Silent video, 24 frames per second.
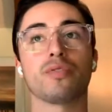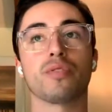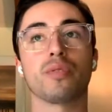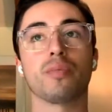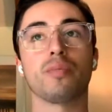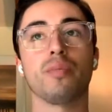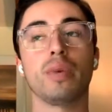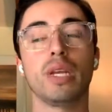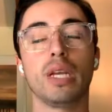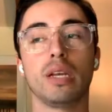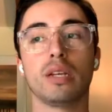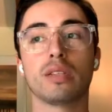For
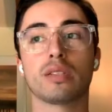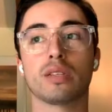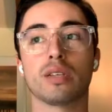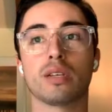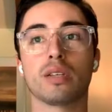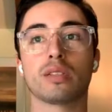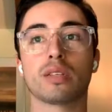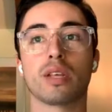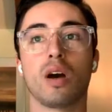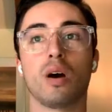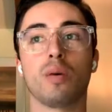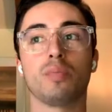me,
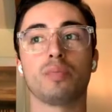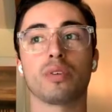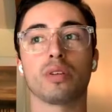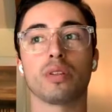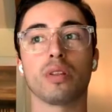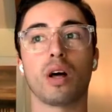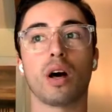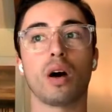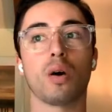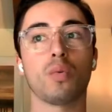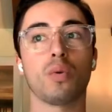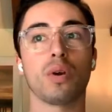it's helped a
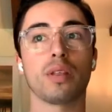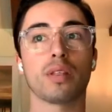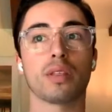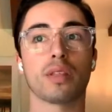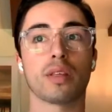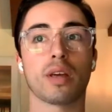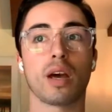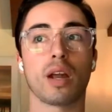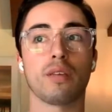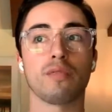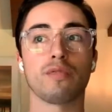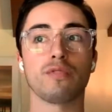lot with kind